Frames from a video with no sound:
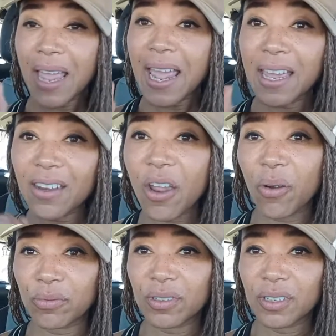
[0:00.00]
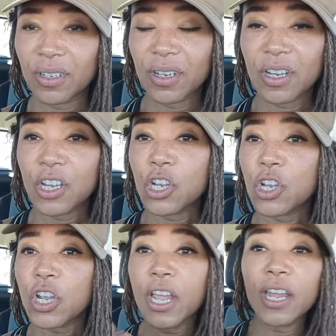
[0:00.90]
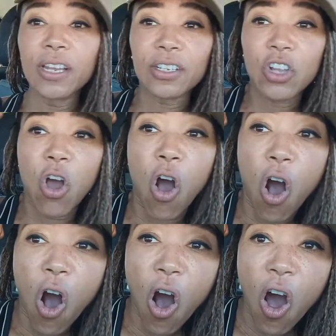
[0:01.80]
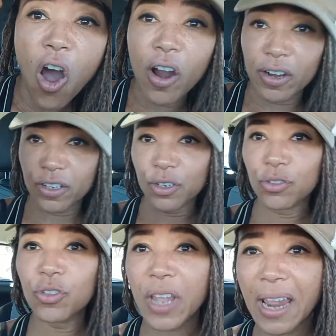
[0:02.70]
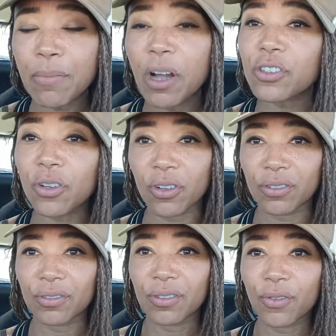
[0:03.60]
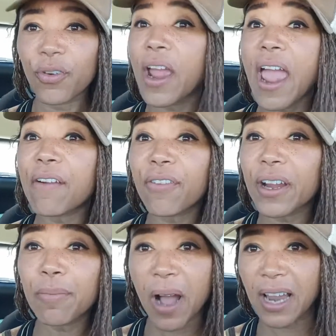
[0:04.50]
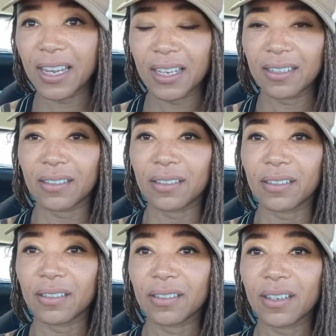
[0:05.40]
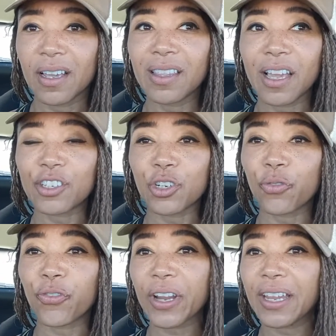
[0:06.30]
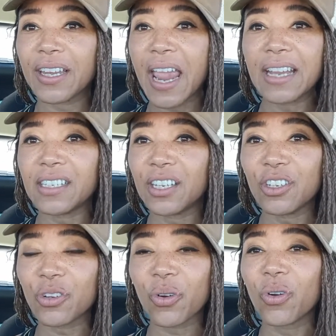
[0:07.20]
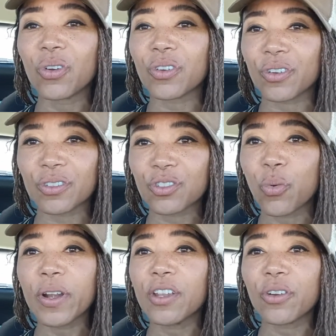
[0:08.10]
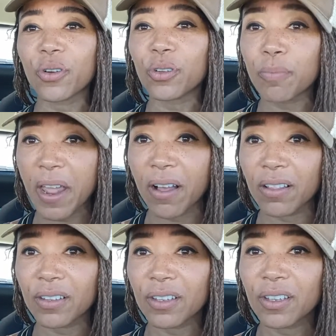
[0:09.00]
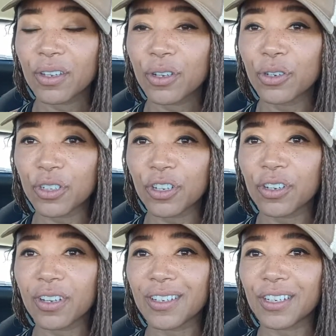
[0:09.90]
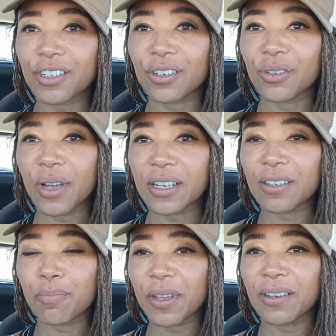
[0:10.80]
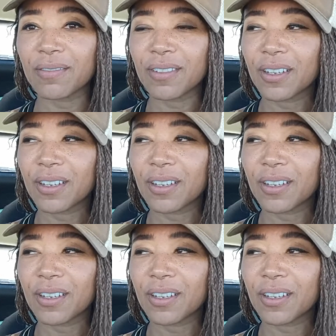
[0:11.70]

And note, it is hard to gain muscle for everybody. Unless you're a freaking 18-year-old or 20-year-old male who's in good condition, who hasn't been